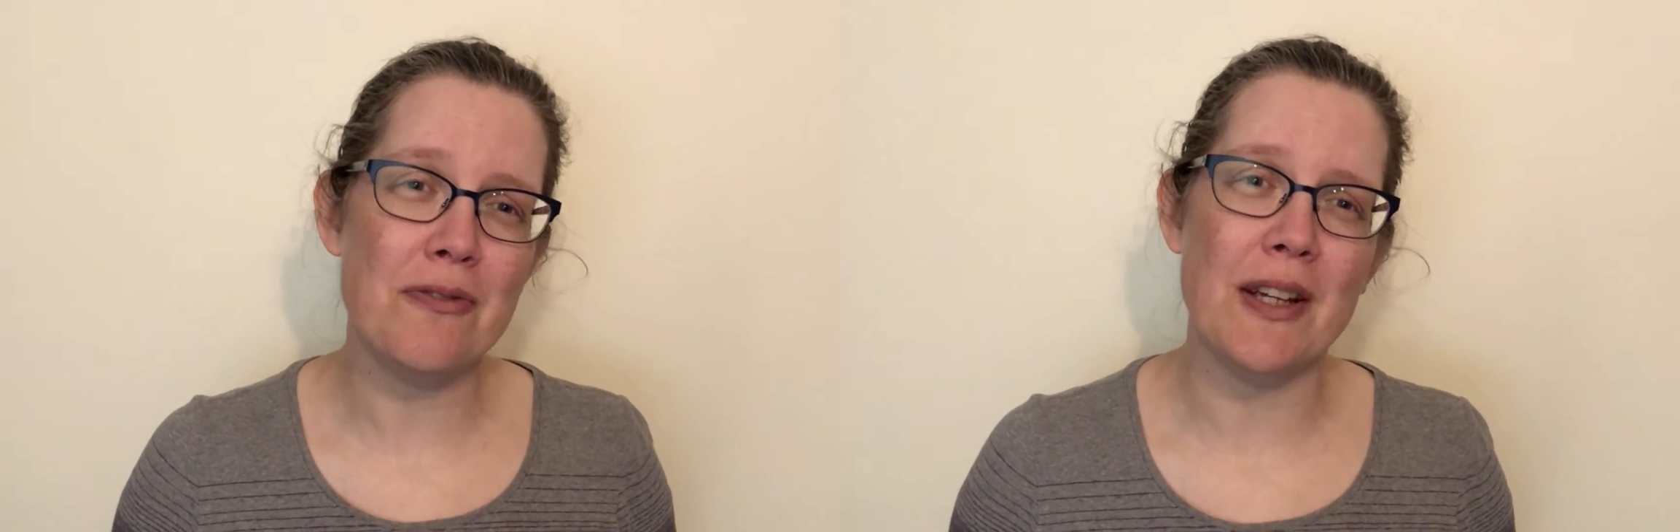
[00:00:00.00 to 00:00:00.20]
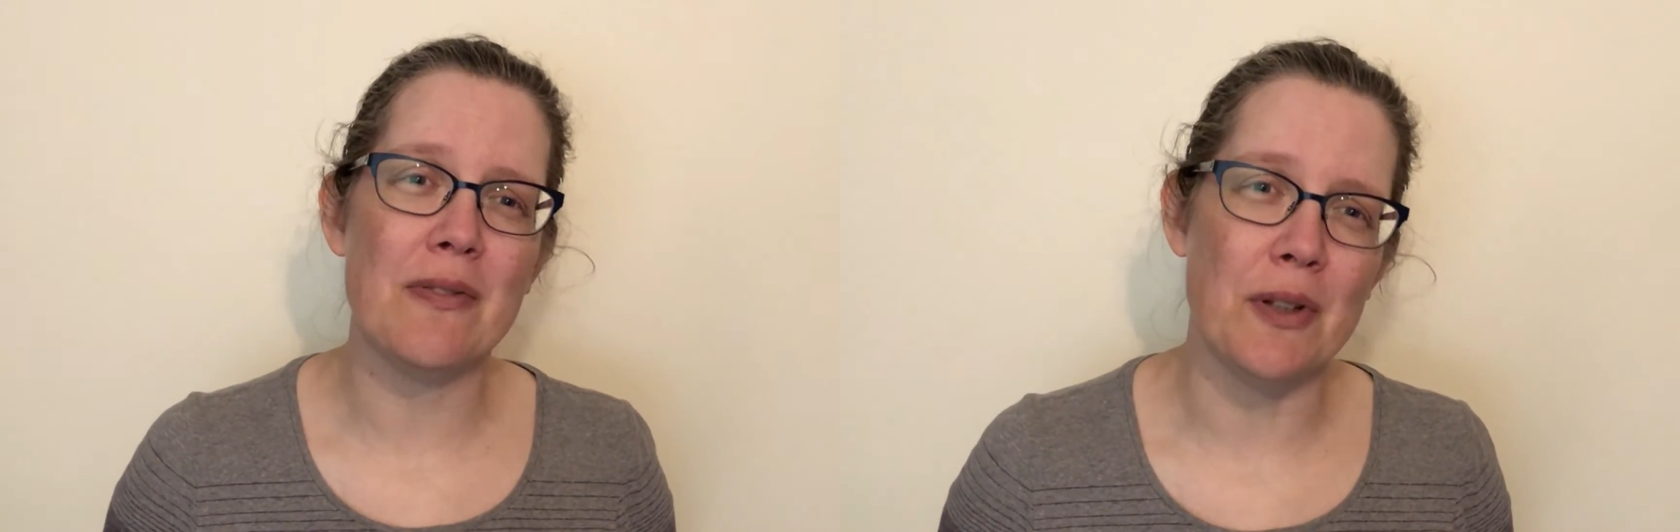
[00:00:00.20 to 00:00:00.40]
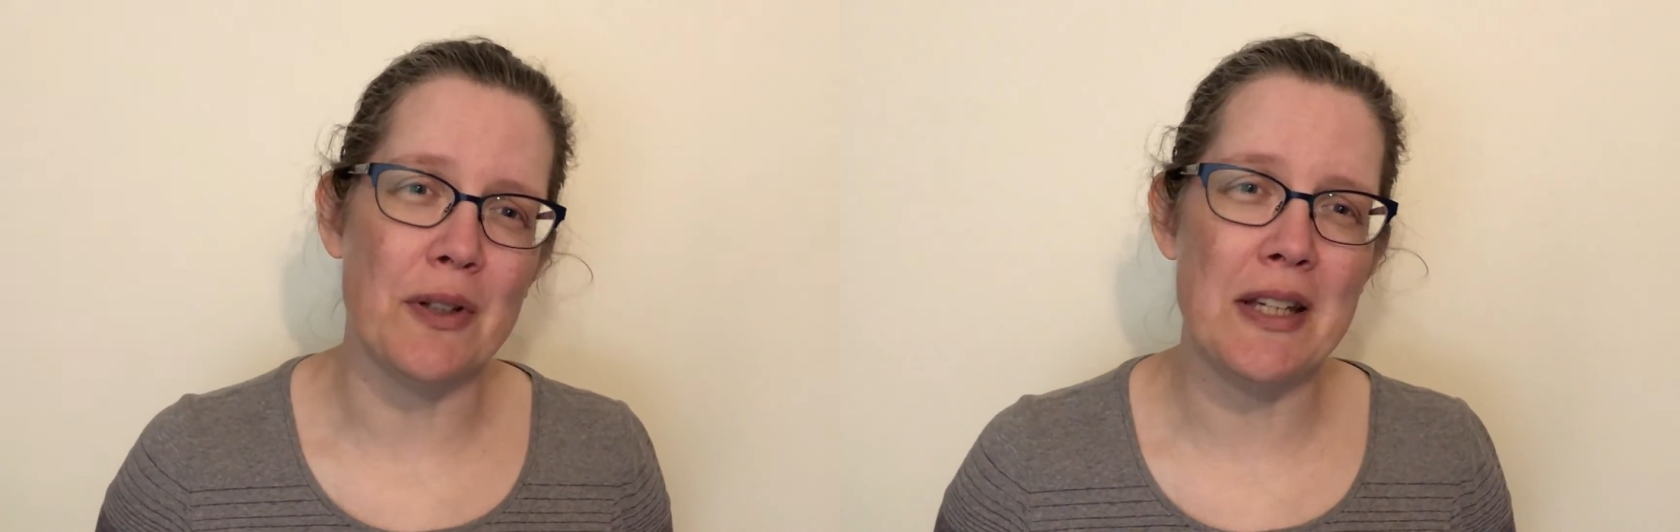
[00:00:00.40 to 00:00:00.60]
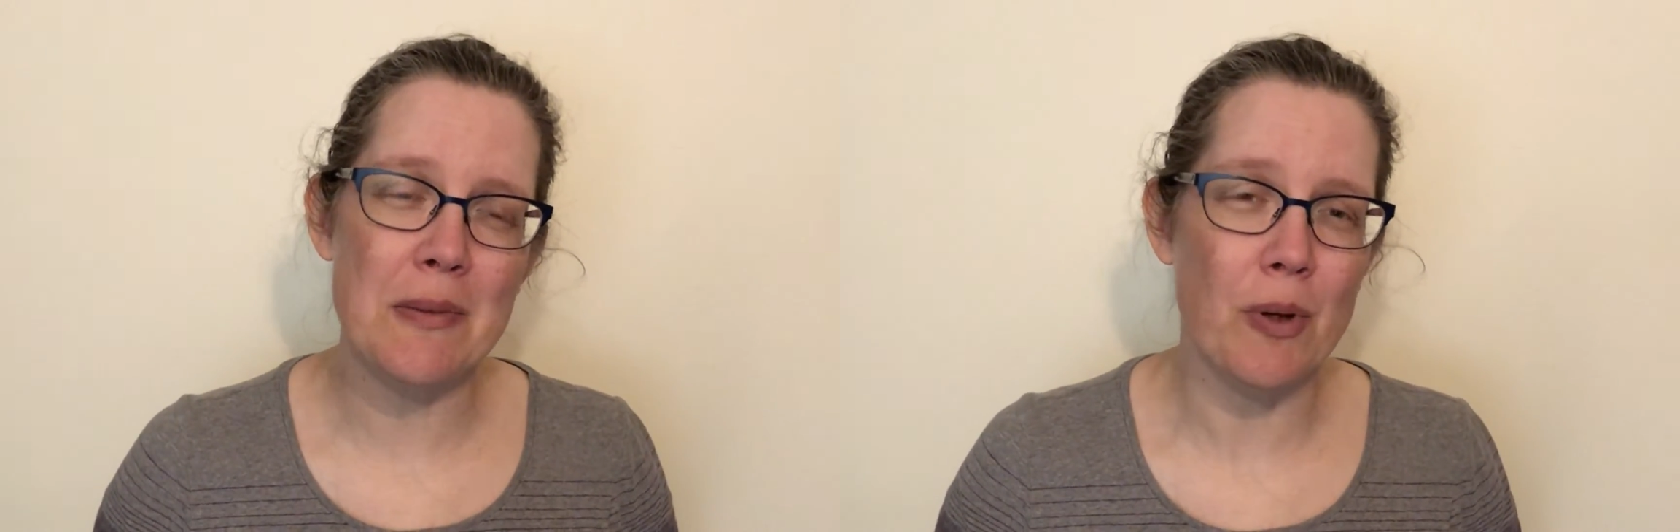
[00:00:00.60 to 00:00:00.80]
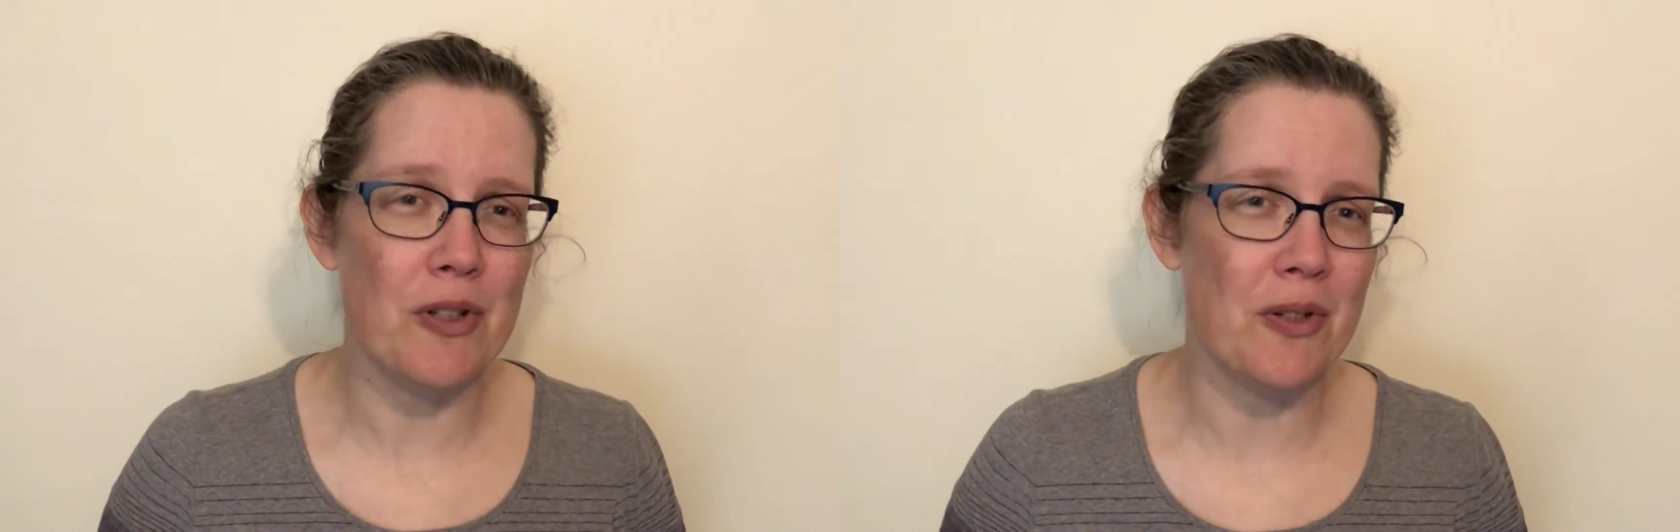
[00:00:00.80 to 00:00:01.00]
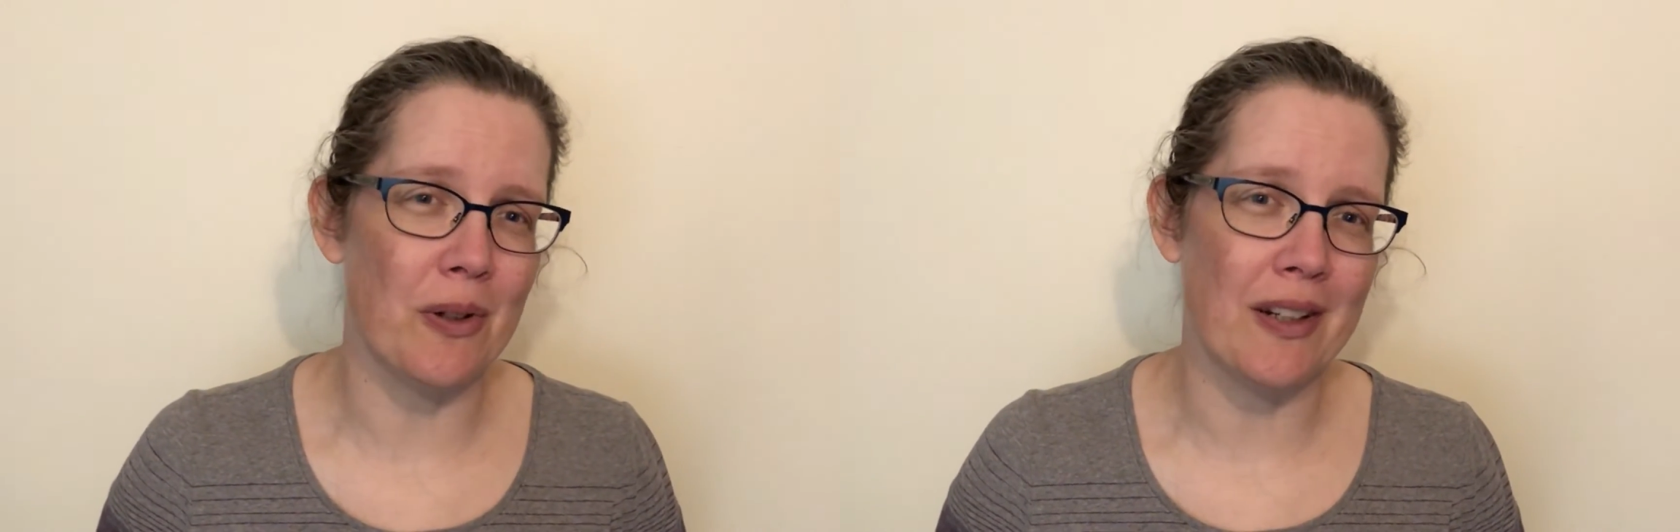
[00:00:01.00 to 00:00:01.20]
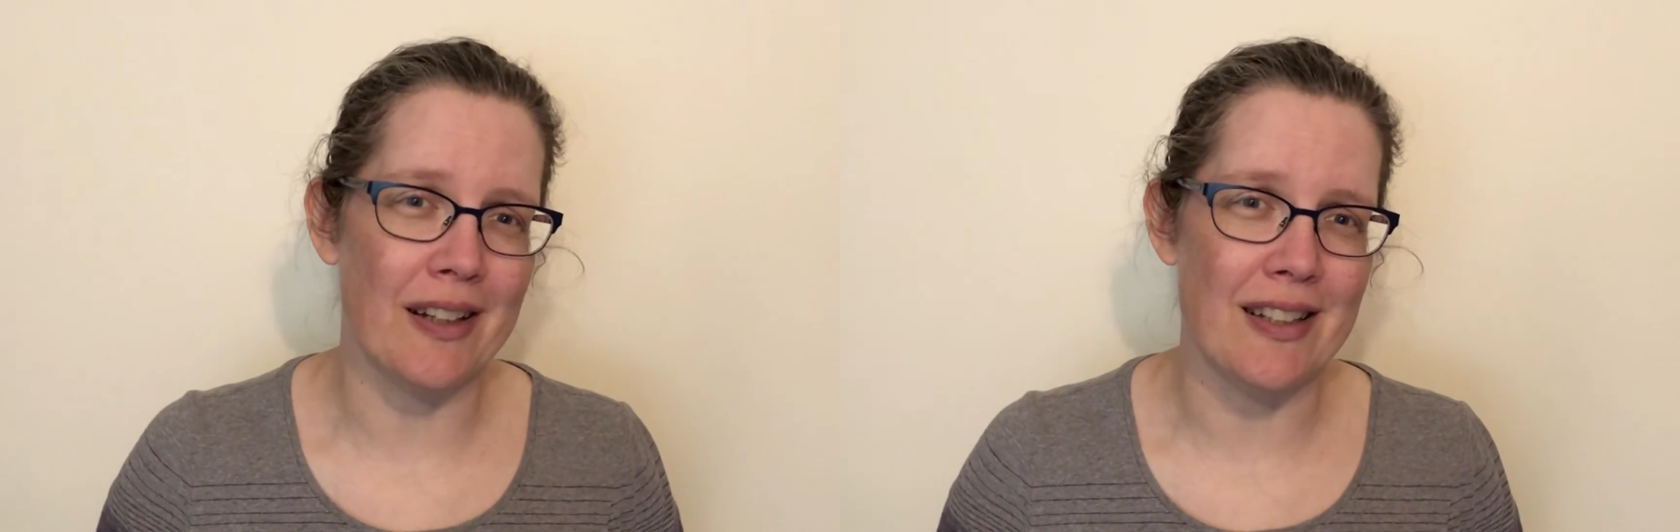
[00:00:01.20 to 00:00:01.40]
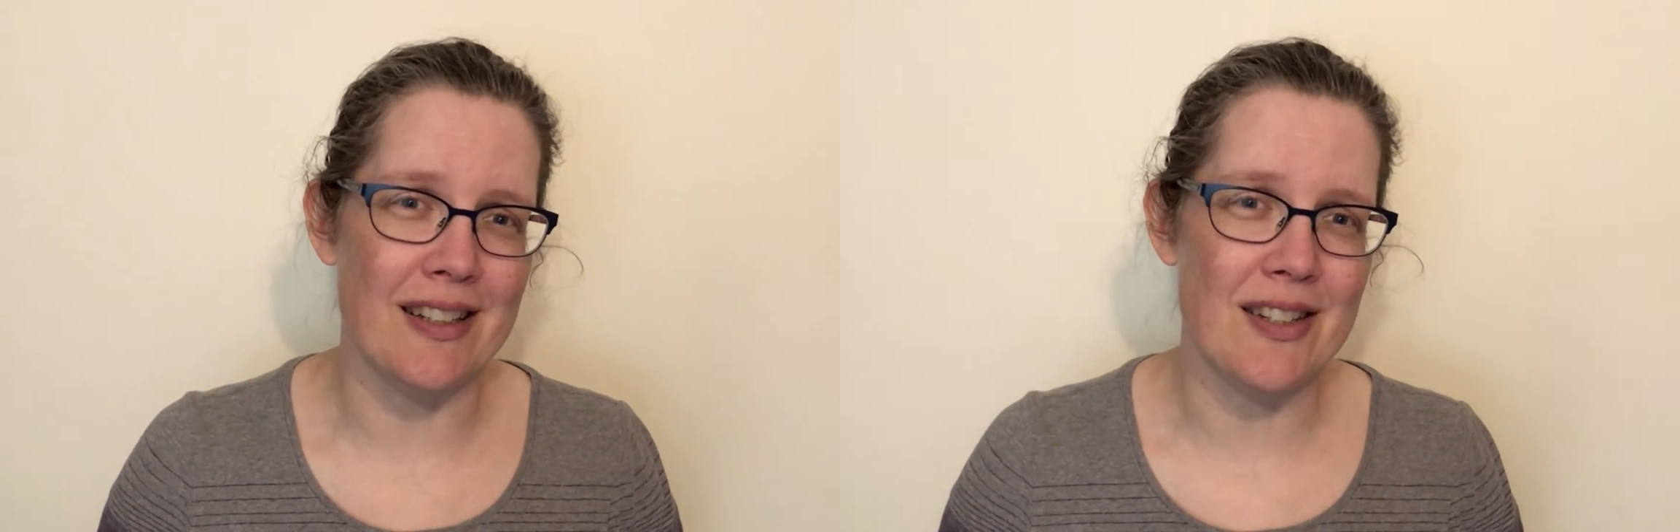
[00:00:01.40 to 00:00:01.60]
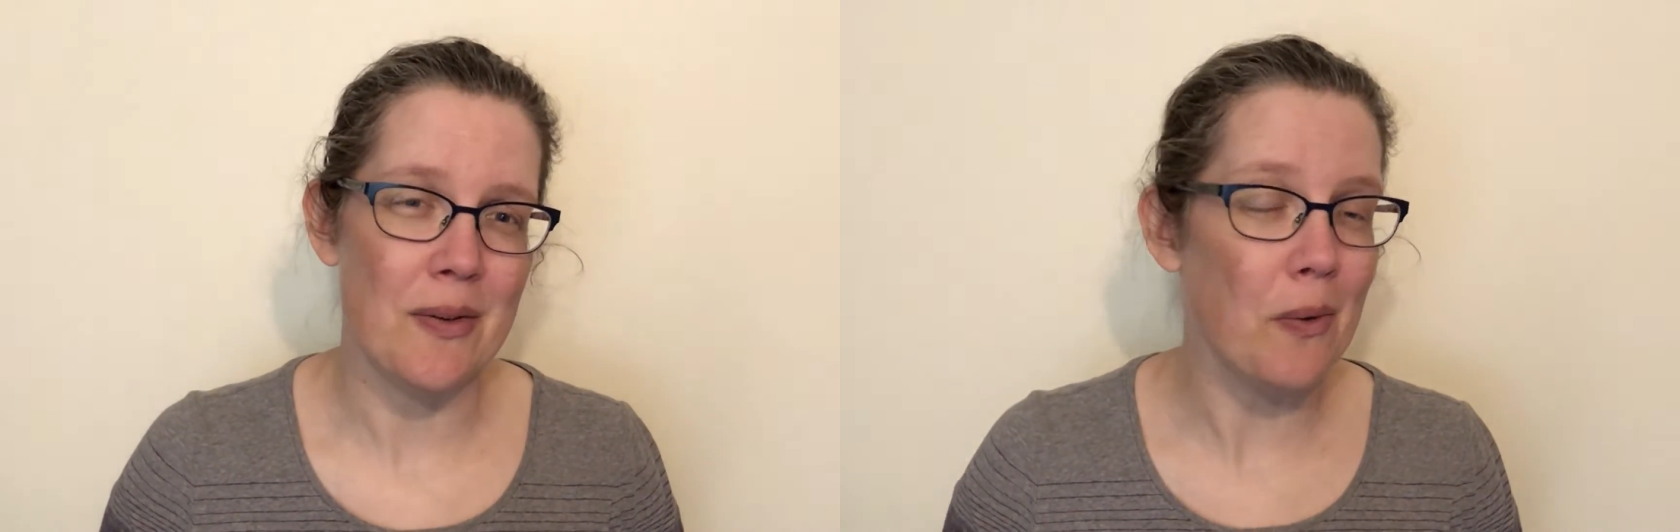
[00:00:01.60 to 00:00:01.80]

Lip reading: favorite keyboard shortcut is